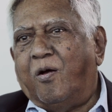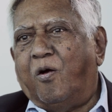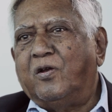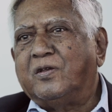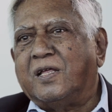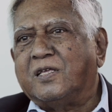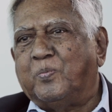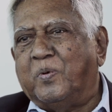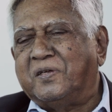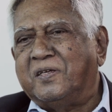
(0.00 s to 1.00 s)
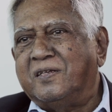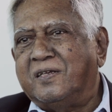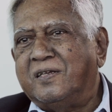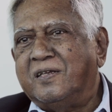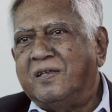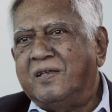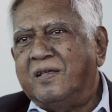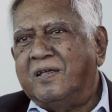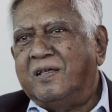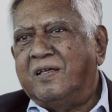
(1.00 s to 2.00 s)
all such persons,
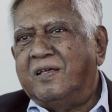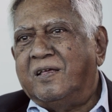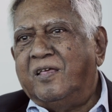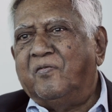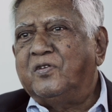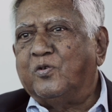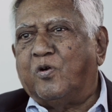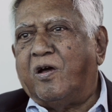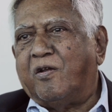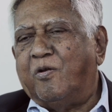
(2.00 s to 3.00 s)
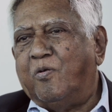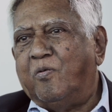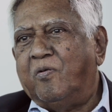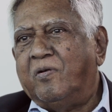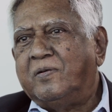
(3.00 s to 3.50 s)
even Sukarno,